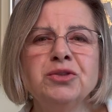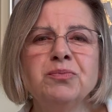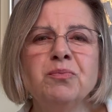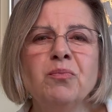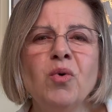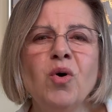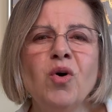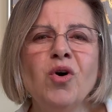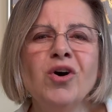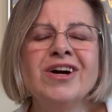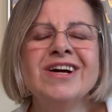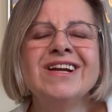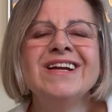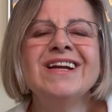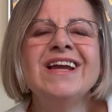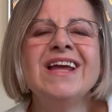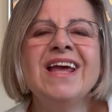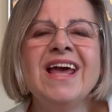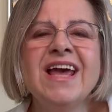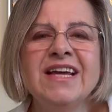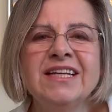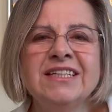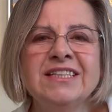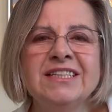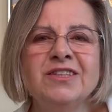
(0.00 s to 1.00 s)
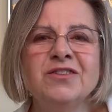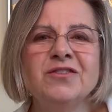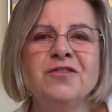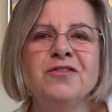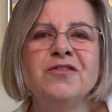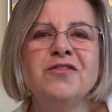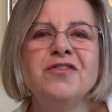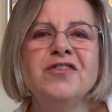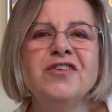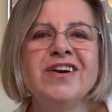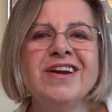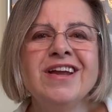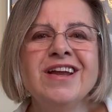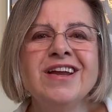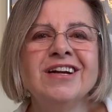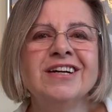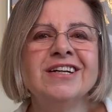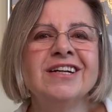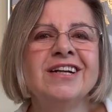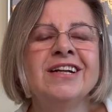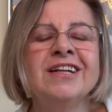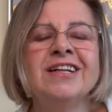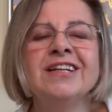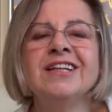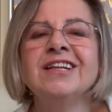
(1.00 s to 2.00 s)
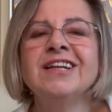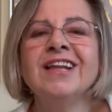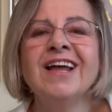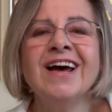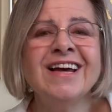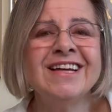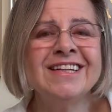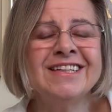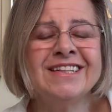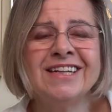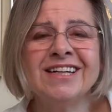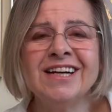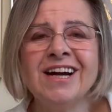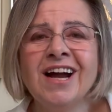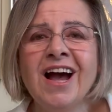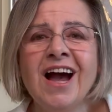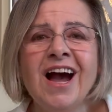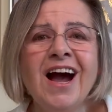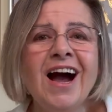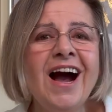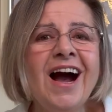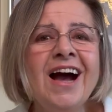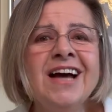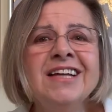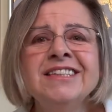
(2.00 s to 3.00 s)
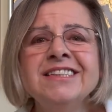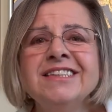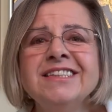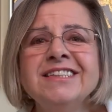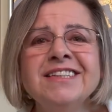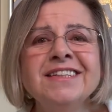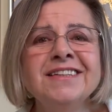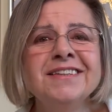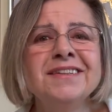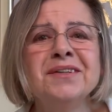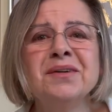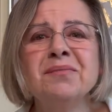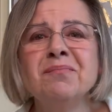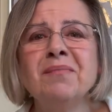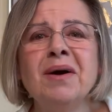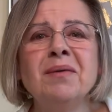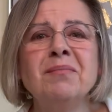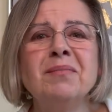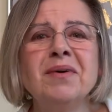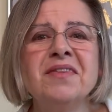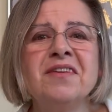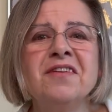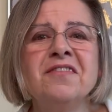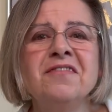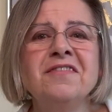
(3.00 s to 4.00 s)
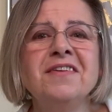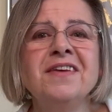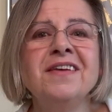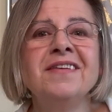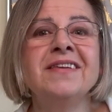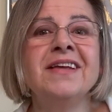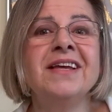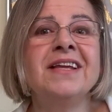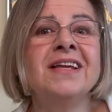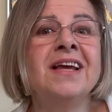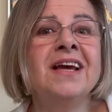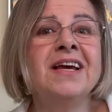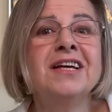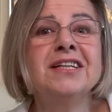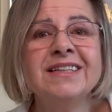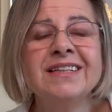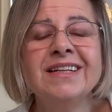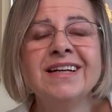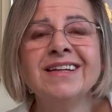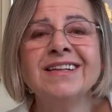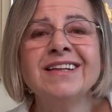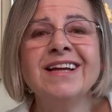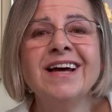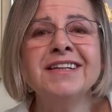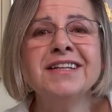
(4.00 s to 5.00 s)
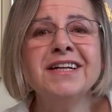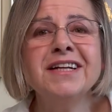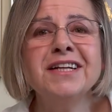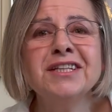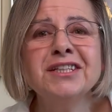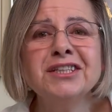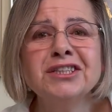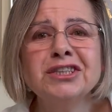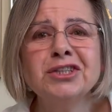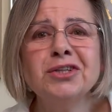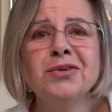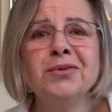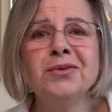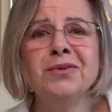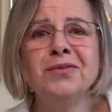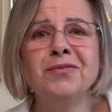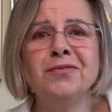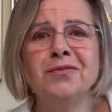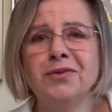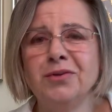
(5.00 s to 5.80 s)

more creative, freer, and lighter. I still remember the feeling decluttering is good for